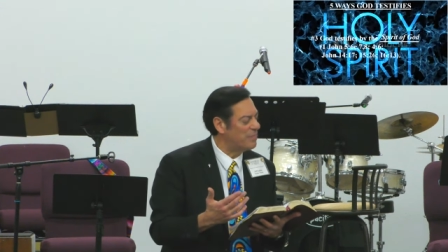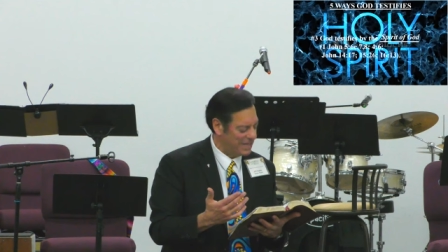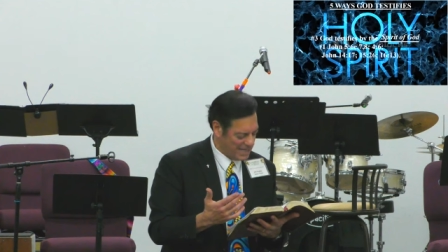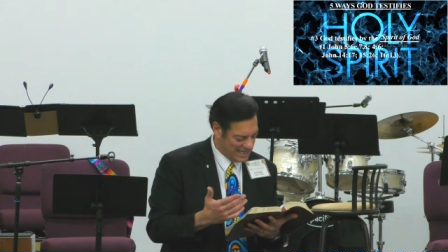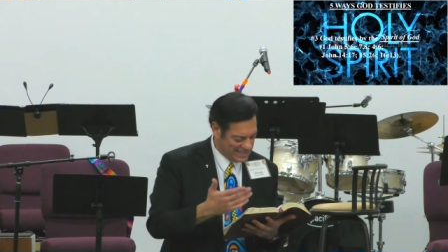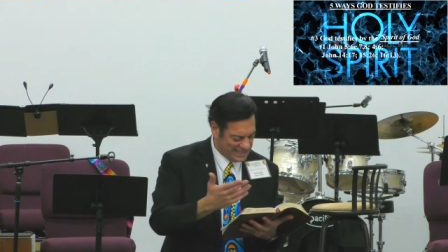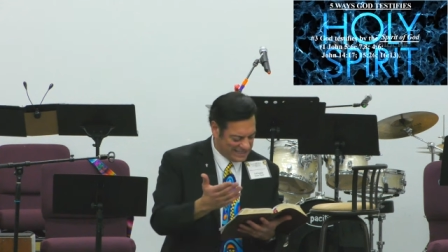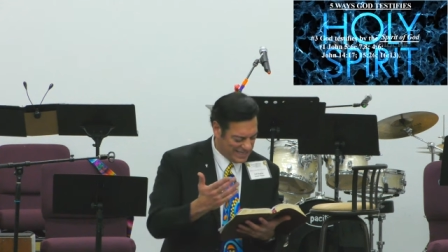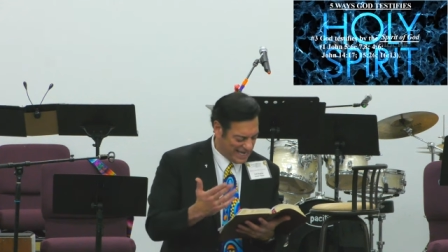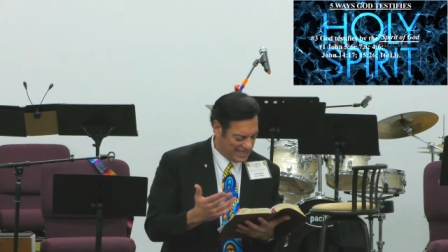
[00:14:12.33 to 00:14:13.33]
because it
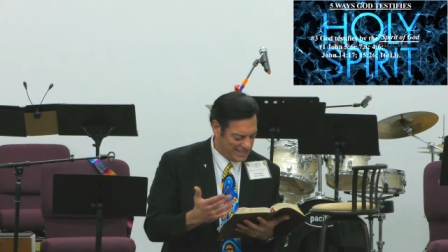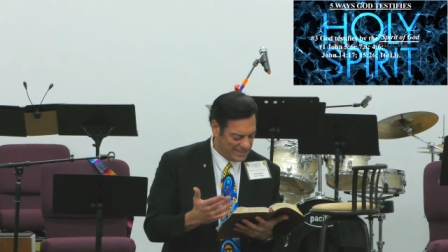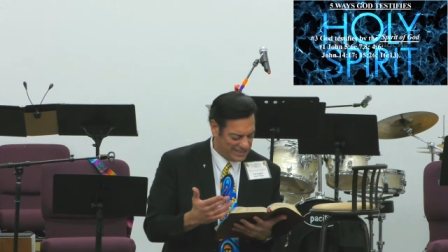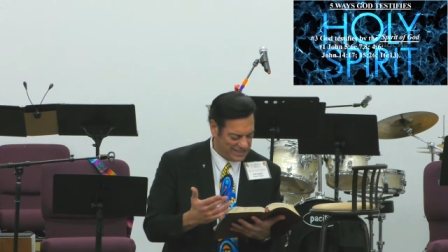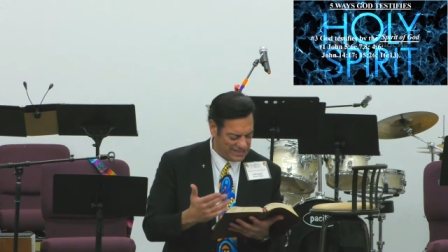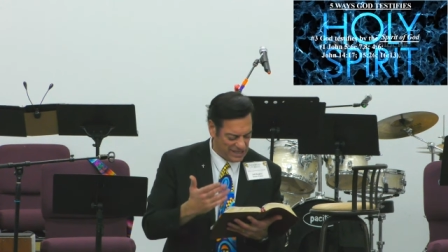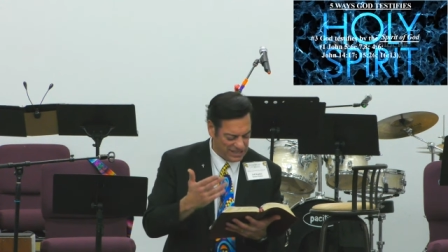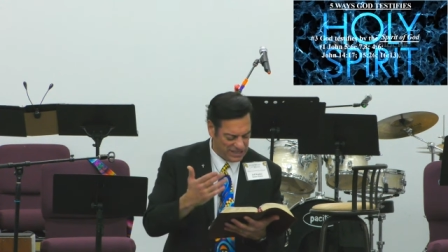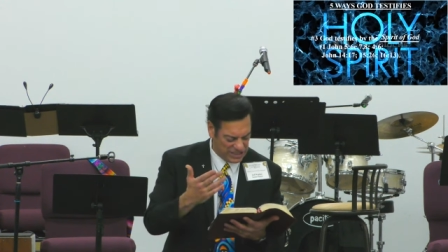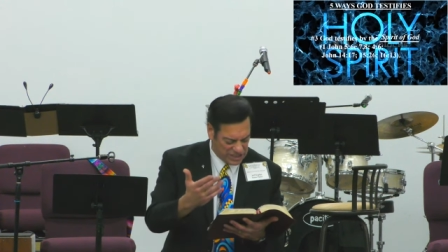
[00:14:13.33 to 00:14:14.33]
says the
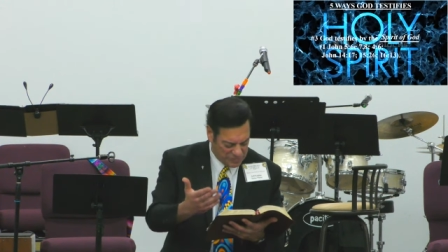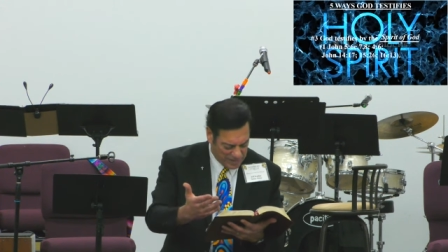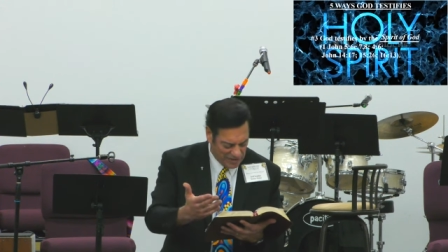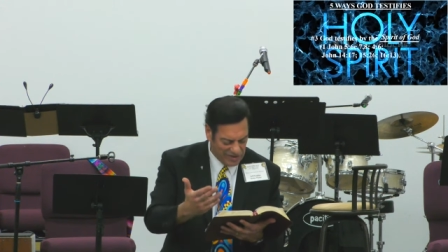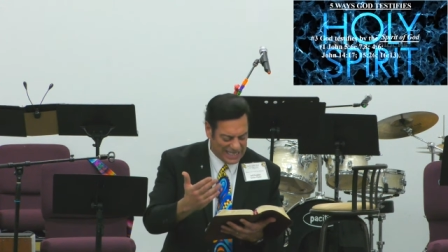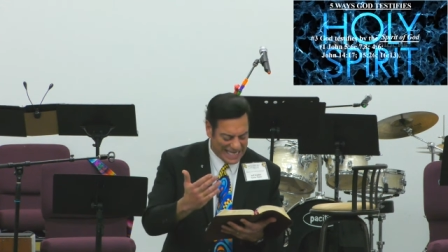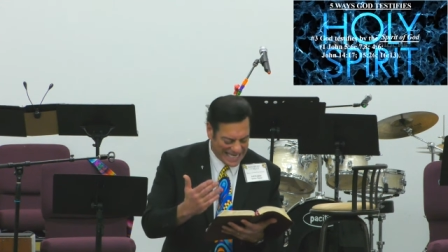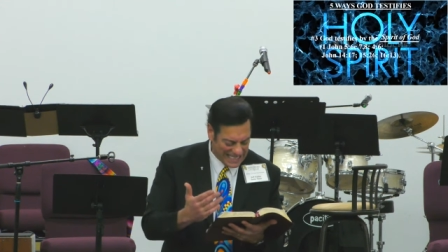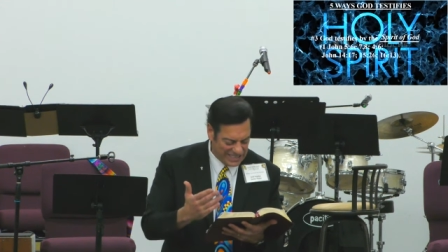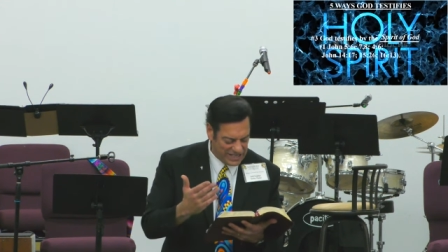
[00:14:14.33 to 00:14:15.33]
Spirit
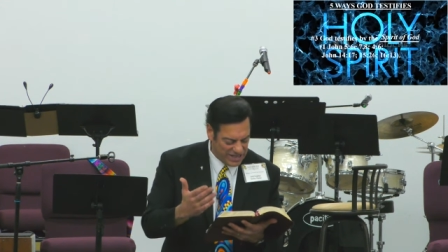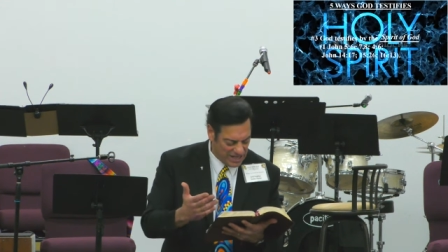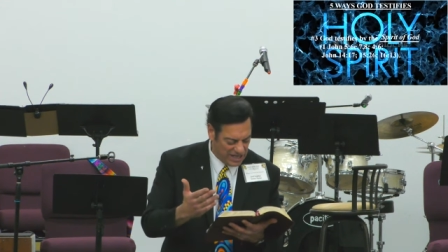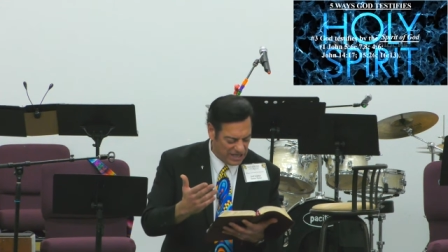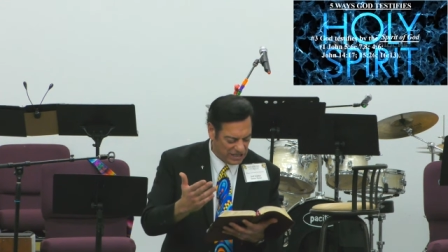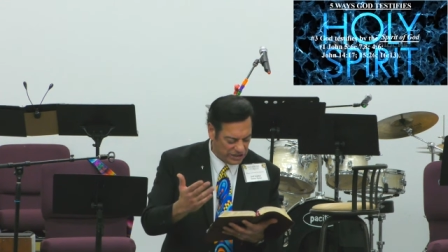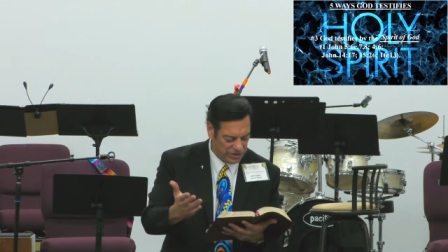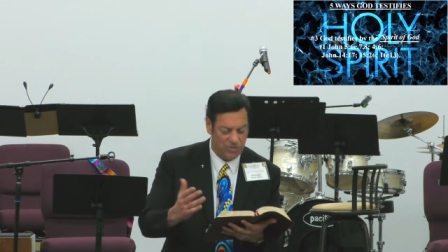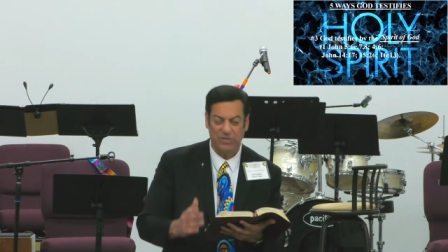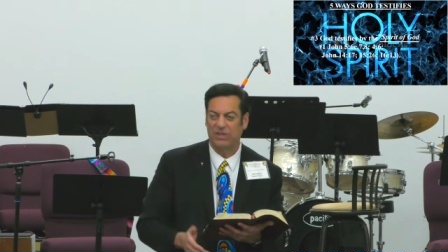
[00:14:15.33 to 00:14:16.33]
is the
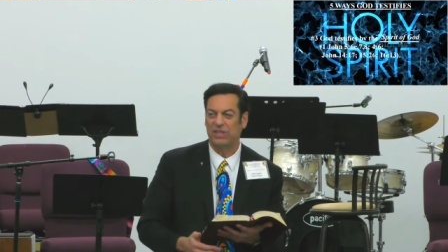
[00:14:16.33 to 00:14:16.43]
truth.